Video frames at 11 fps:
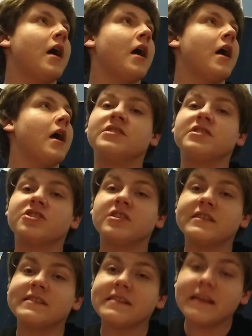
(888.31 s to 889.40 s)
for homeless
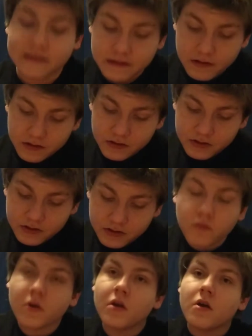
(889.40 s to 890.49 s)
youth in the description down
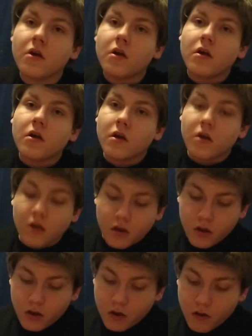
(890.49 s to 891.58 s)
below.
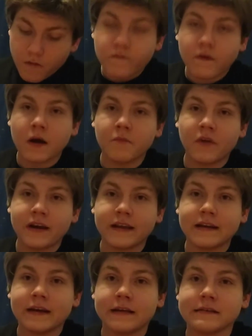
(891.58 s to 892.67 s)
But thank you
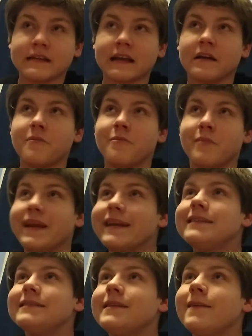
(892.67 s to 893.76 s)
guys so much for checking me
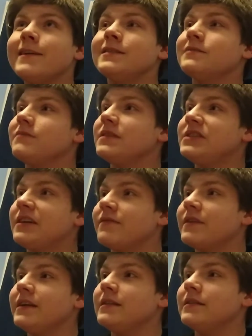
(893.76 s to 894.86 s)
out, and I just
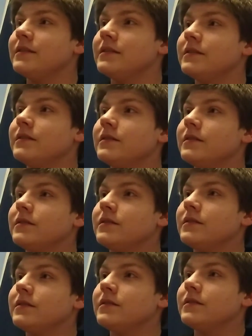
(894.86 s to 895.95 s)
wanted to let you guys know
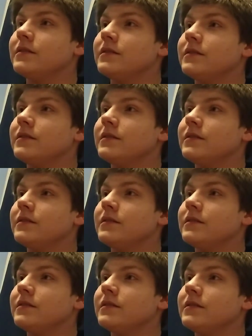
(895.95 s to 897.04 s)
I'm thankful for all of you
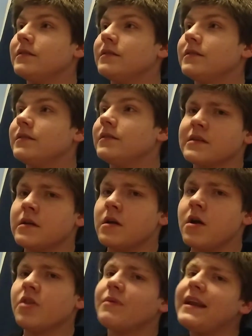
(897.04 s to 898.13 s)
who do watch this video.
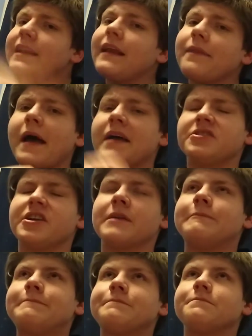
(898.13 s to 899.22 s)
Please leave a
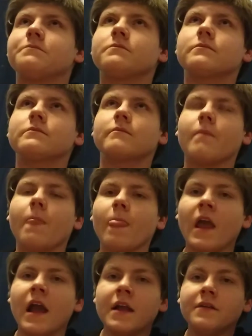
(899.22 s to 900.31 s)
like, and if you're not
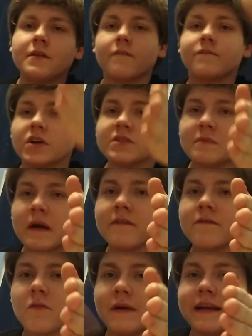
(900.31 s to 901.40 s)
already subscribed,
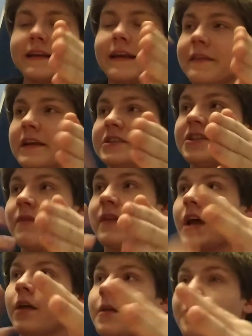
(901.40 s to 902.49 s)
subscribe so I can get
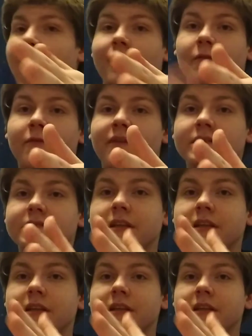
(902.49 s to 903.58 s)
that fucking play
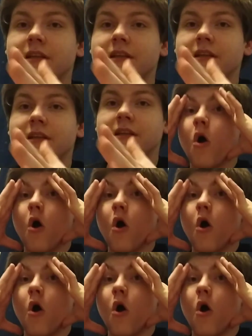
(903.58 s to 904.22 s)
button. Just kidding.